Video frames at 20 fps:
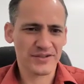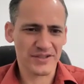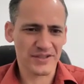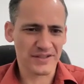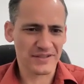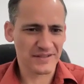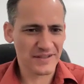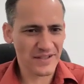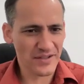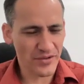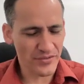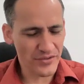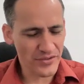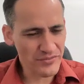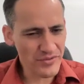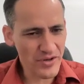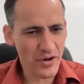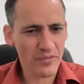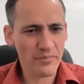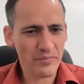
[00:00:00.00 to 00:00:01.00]
and you
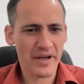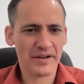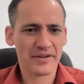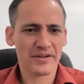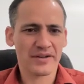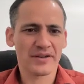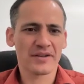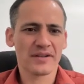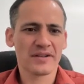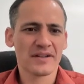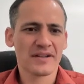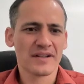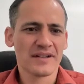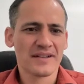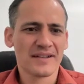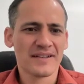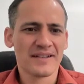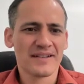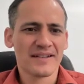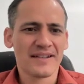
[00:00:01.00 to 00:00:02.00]
know better."
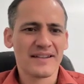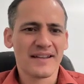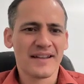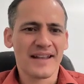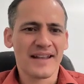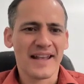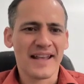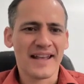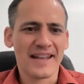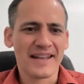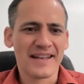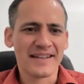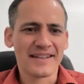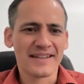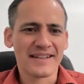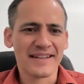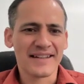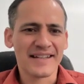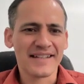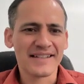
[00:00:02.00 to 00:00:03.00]

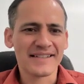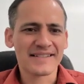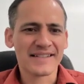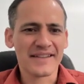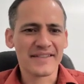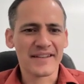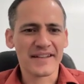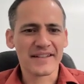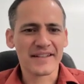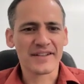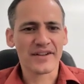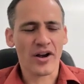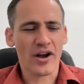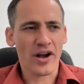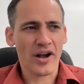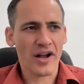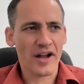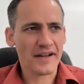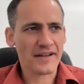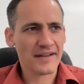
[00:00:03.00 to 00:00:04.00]
And he said that
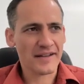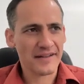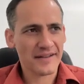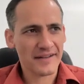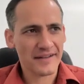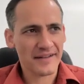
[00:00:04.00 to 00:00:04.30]
God